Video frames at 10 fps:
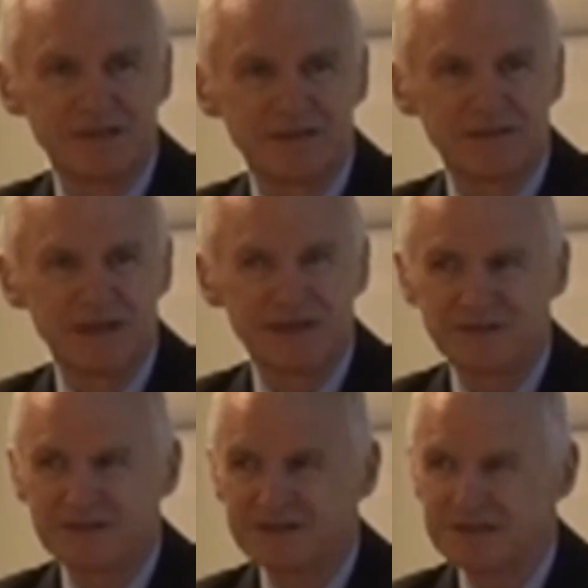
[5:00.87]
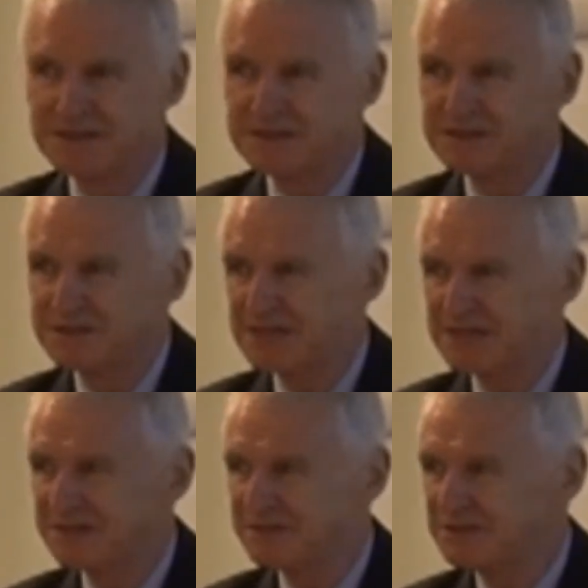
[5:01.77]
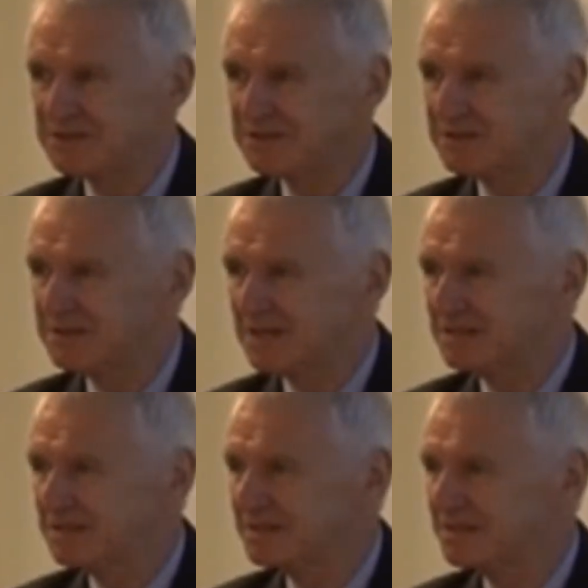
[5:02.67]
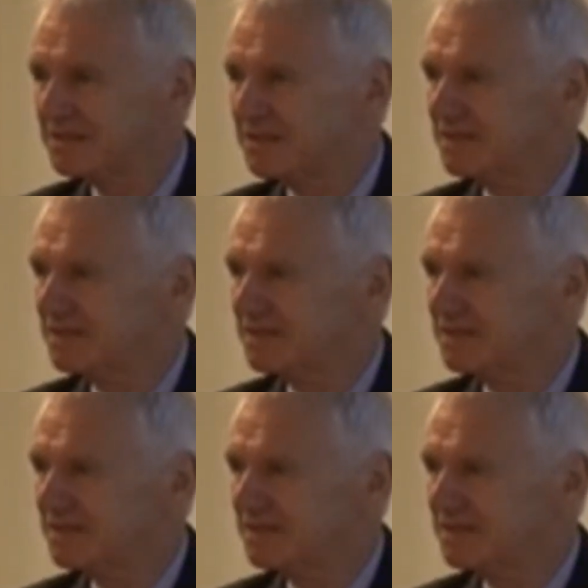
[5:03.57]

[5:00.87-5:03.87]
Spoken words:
You can imagine the challenge that is